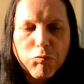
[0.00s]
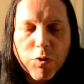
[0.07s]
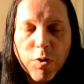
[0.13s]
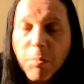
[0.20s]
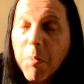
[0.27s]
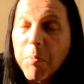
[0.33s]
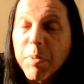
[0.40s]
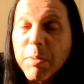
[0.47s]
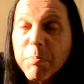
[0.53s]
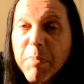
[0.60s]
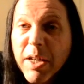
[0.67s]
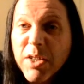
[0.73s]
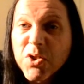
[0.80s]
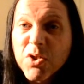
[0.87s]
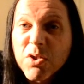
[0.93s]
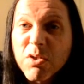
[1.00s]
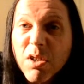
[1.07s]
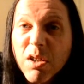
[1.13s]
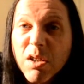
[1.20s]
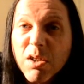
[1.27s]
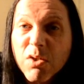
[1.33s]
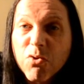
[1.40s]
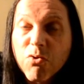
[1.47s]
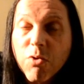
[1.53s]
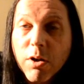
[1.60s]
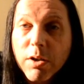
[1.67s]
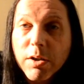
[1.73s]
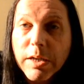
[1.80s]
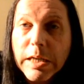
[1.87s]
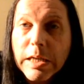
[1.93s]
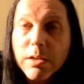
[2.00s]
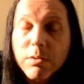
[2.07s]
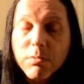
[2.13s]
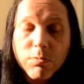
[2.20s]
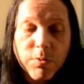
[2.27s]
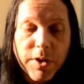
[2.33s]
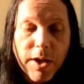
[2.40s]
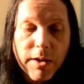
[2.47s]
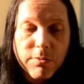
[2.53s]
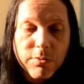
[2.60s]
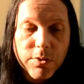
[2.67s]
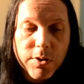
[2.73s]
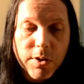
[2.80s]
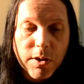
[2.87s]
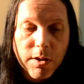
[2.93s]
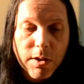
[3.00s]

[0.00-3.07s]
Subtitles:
probably best drunk neat without